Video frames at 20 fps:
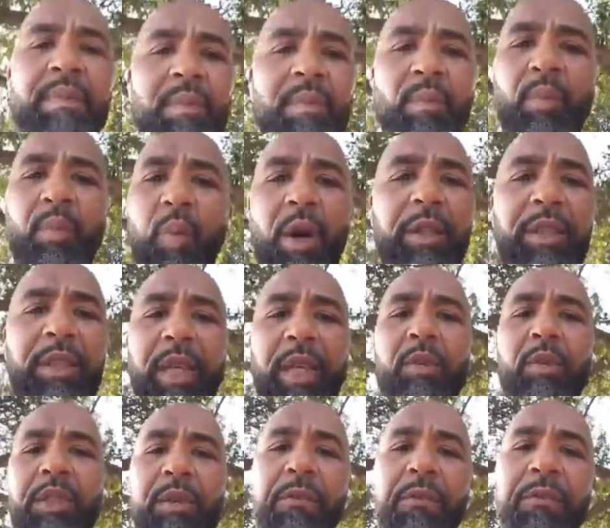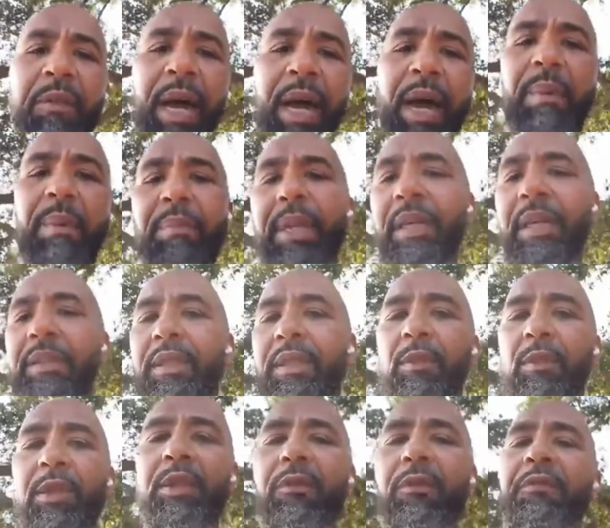One thing was a flop, next thing
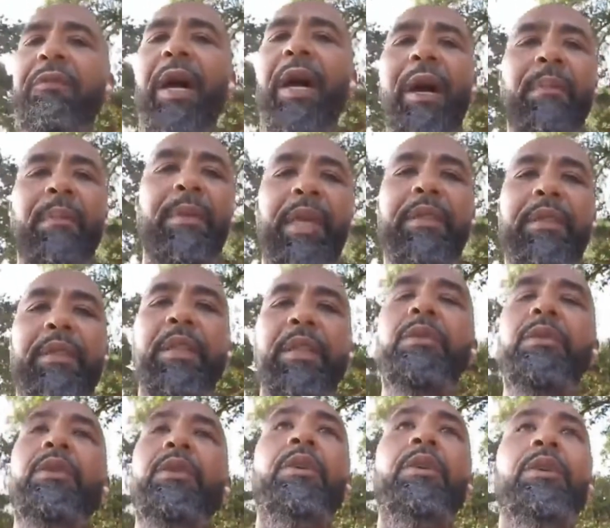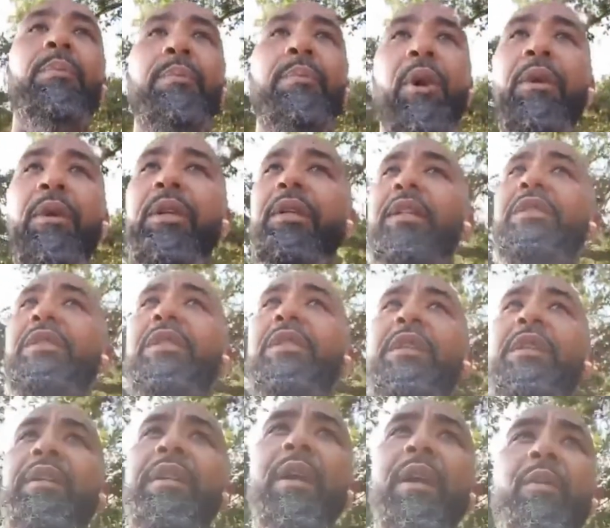was a flop, next thing you know, you're burning into
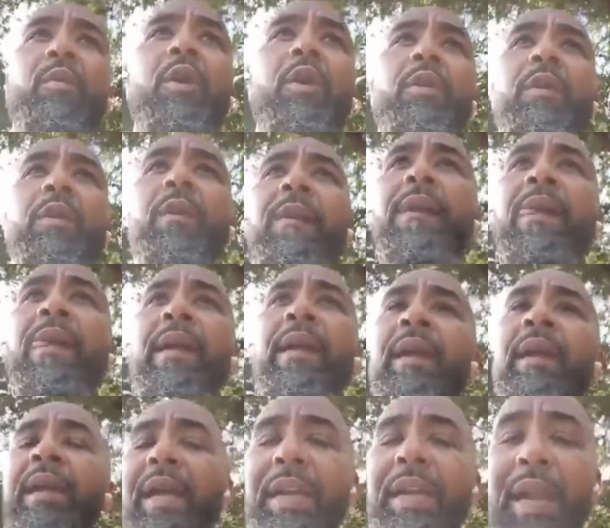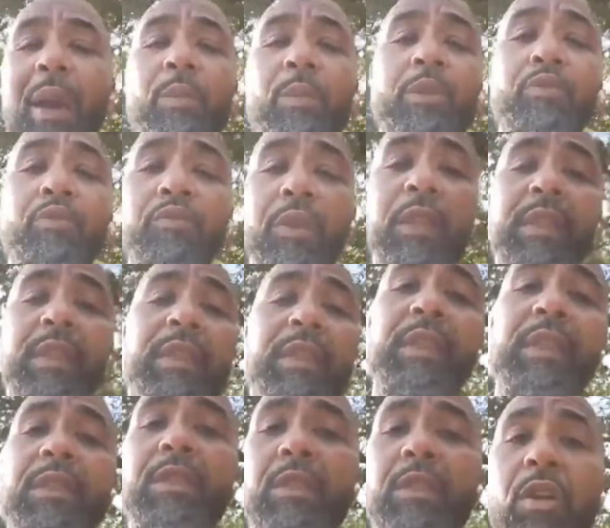your network. And I was really
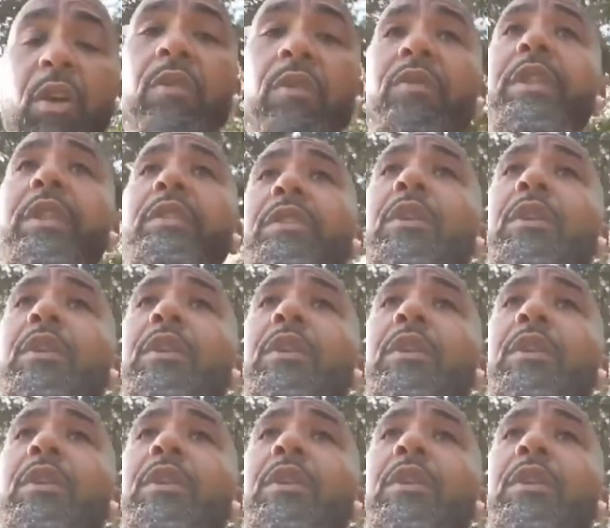discouraged,